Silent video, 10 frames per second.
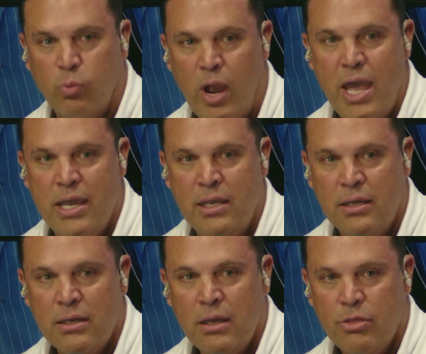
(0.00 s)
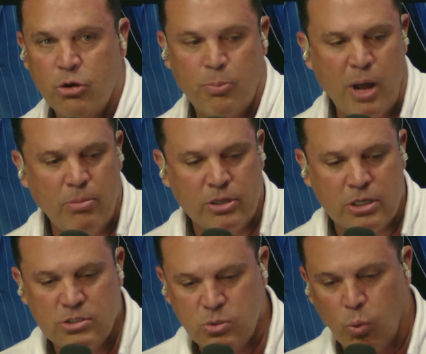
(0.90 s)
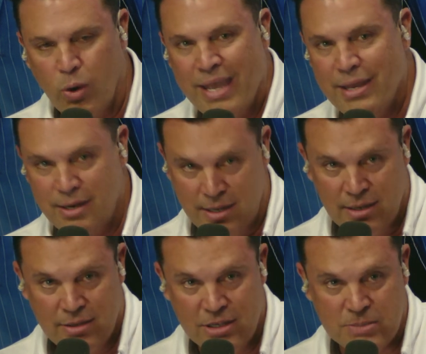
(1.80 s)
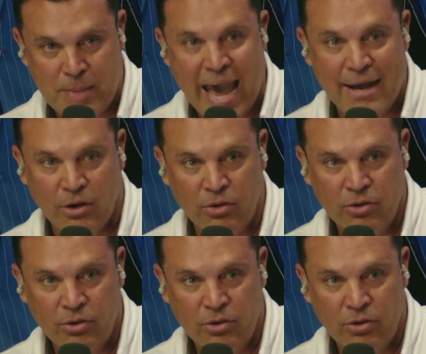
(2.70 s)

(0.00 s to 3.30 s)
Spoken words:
way, the Republicans win this battle.